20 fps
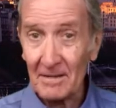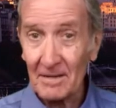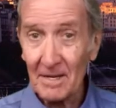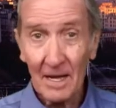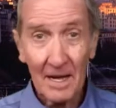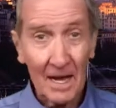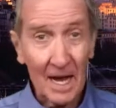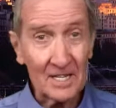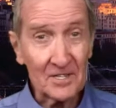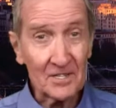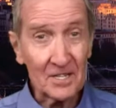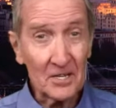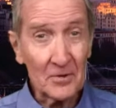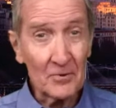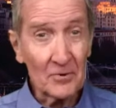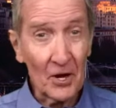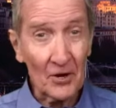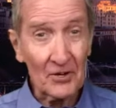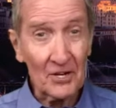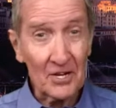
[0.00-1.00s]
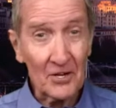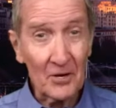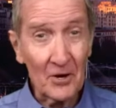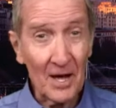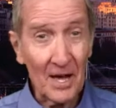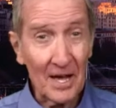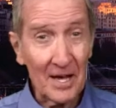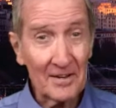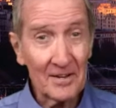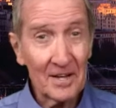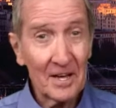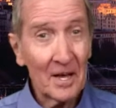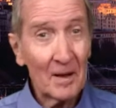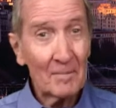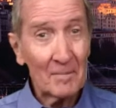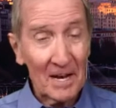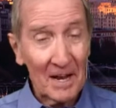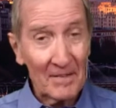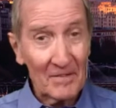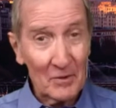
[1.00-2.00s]
I see you nodding your head,
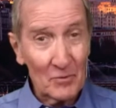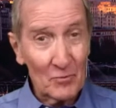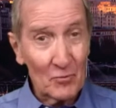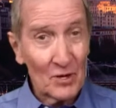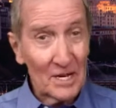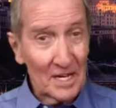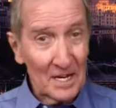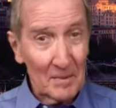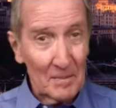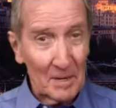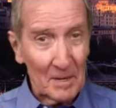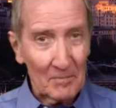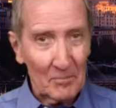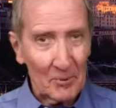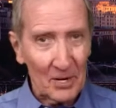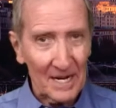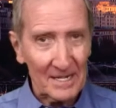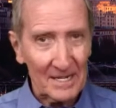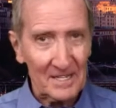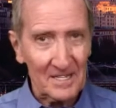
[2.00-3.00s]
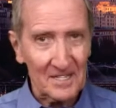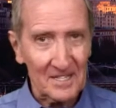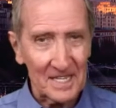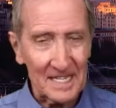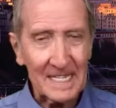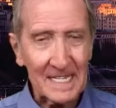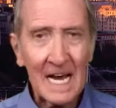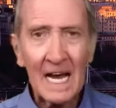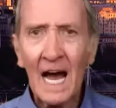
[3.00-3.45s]
but have you really been practicing?